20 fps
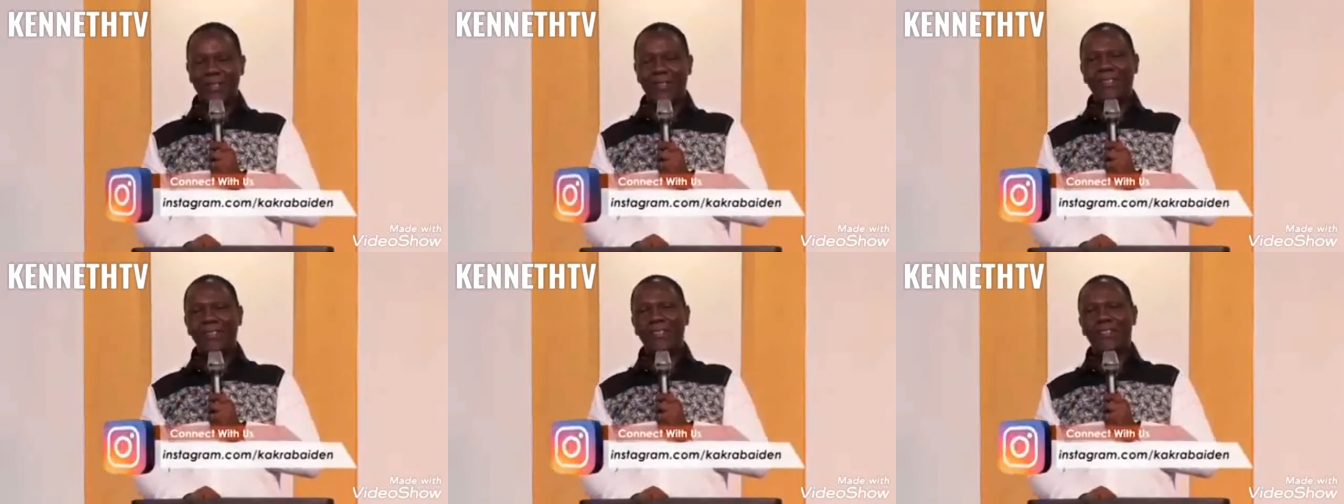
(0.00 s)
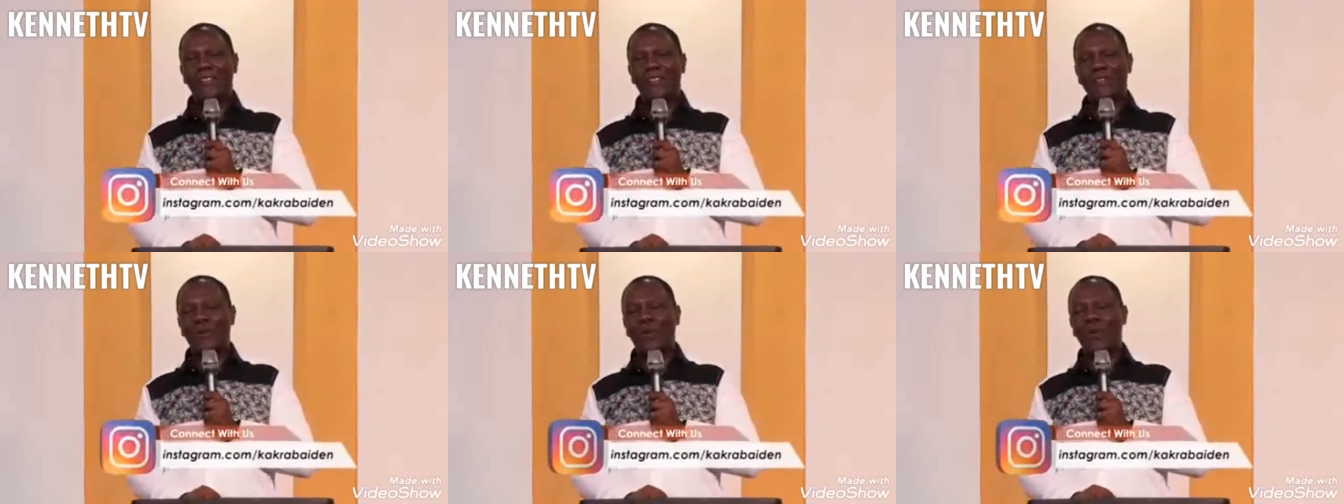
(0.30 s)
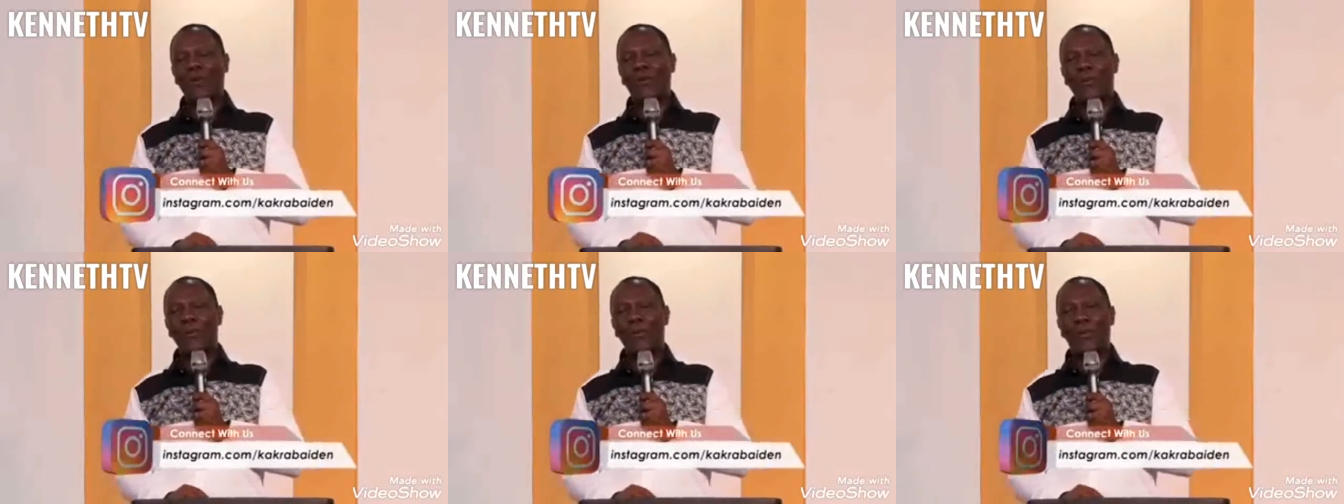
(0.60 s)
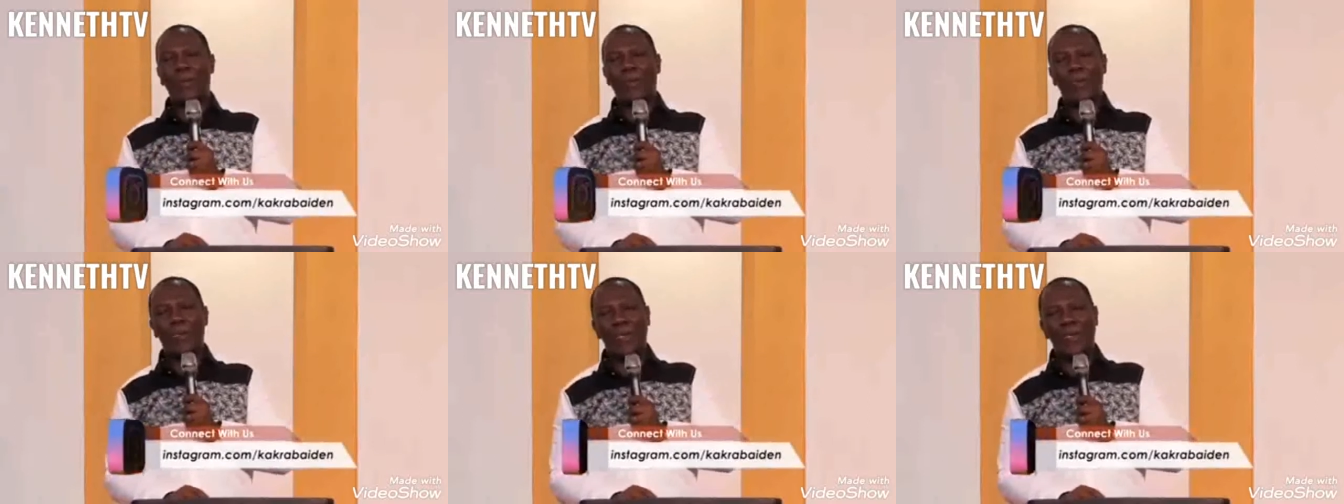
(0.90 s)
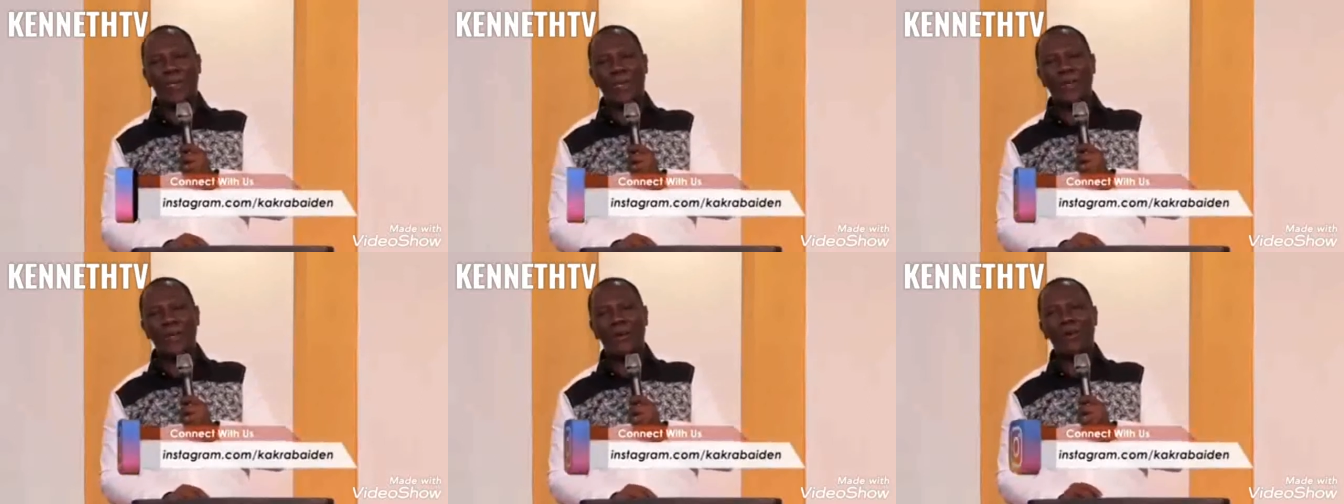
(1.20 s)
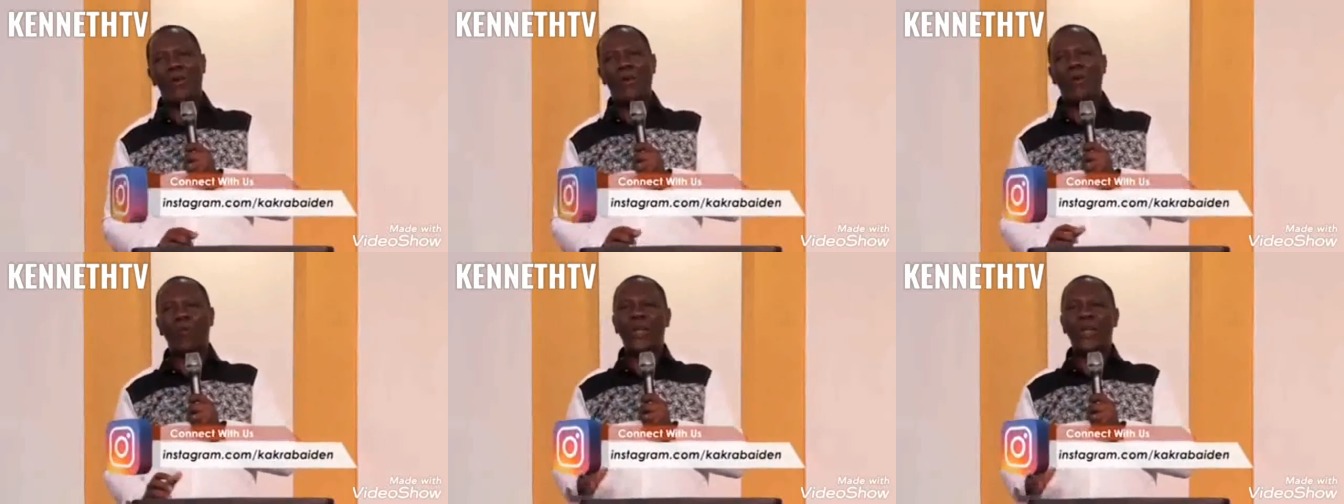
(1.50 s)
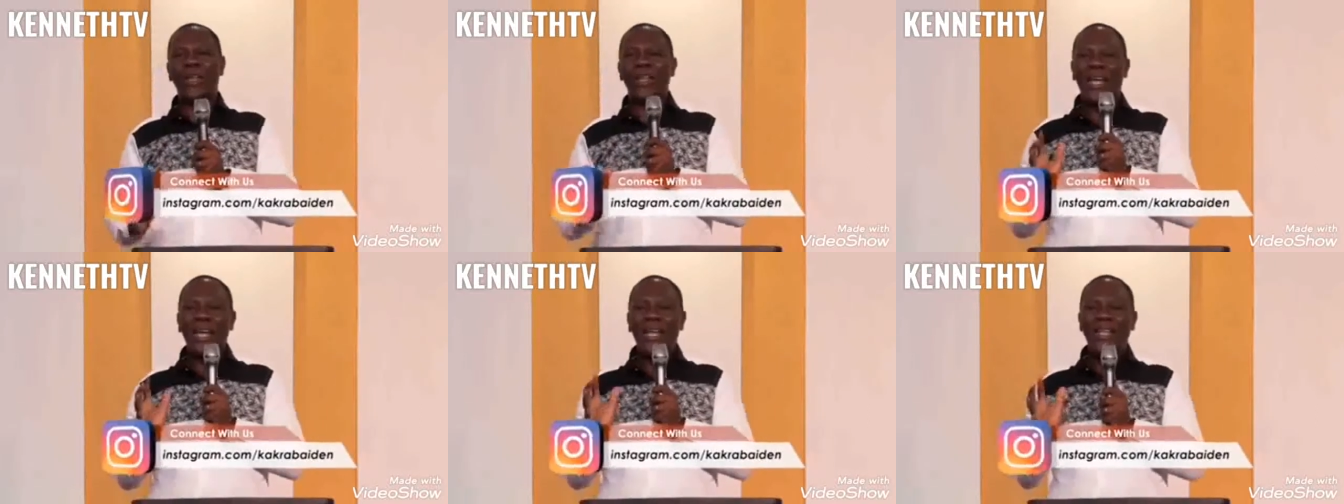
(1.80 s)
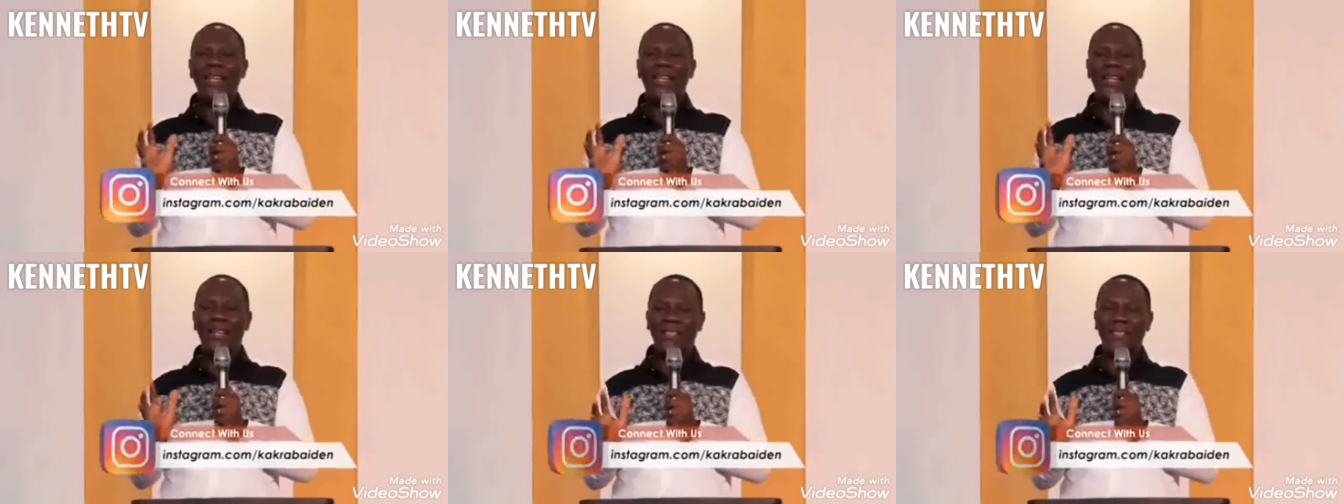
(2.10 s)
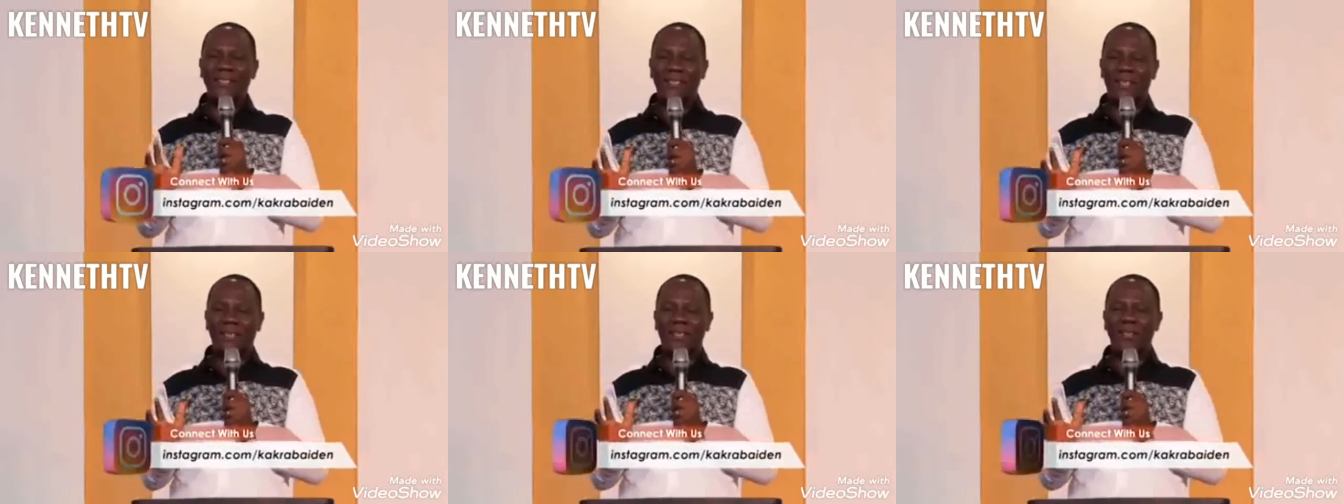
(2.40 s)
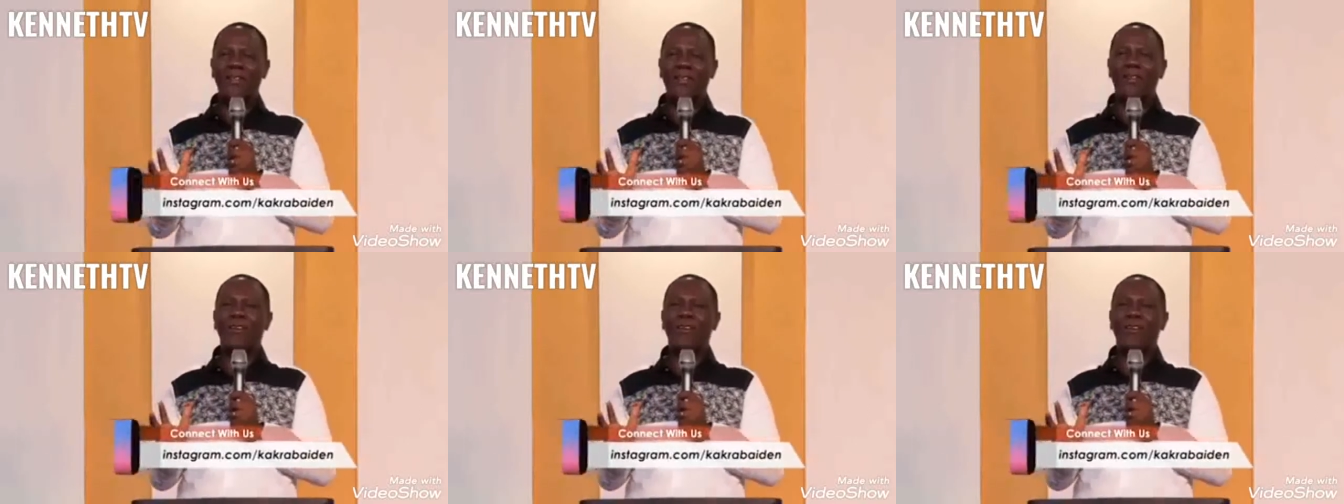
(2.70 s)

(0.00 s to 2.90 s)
So we learn a lesson